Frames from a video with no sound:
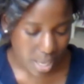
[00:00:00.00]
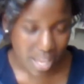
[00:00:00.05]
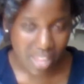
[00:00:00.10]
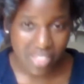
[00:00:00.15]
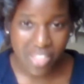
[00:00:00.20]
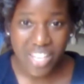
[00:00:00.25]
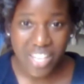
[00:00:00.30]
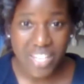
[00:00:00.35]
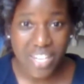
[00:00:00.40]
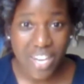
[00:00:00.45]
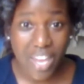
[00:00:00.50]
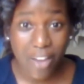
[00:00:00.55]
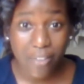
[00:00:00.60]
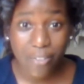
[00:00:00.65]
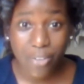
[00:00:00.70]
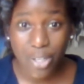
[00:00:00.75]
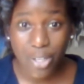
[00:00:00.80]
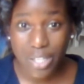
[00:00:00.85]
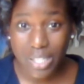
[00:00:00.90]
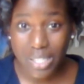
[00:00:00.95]
And they
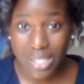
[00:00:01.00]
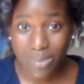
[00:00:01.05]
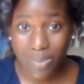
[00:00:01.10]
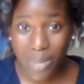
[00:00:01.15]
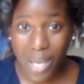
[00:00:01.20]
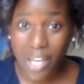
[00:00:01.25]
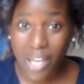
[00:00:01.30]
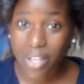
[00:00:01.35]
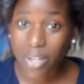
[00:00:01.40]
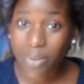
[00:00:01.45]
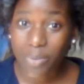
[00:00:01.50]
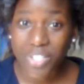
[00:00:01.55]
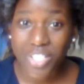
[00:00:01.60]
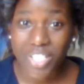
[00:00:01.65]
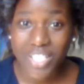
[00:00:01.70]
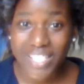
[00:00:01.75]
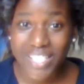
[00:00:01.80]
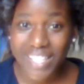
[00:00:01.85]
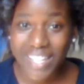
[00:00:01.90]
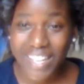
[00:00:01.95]
never expire,
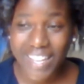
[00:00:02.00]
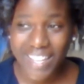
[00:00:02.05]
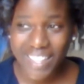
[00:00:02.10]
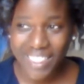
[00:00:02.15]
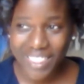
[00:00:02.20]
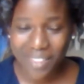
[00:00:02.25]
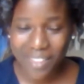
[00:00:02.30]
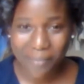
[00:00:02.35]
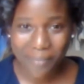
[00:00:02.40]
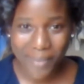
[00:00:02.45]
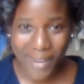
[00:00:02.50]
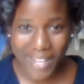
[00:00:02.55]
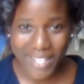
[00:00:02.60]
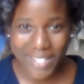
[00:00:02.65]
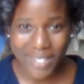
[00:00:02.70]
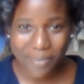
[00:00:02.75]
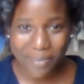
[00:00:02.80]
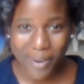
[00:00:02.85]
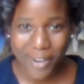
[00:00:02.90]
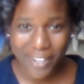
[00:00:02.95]
which is like the
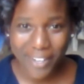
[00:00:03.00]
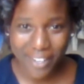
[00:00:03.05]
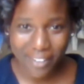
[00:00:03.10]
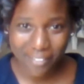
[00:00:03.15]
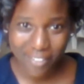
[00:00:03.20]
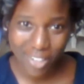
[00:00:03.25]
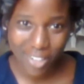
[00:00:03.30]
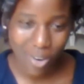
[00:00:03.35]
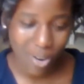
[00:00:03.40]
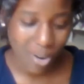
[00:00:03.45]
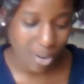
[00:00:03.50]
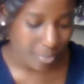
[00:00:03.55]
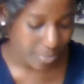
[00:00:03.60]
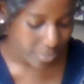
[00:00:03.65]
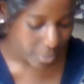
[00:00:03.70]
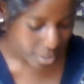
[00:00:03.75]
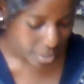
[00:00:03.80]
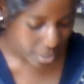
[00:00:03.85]
best part of it all.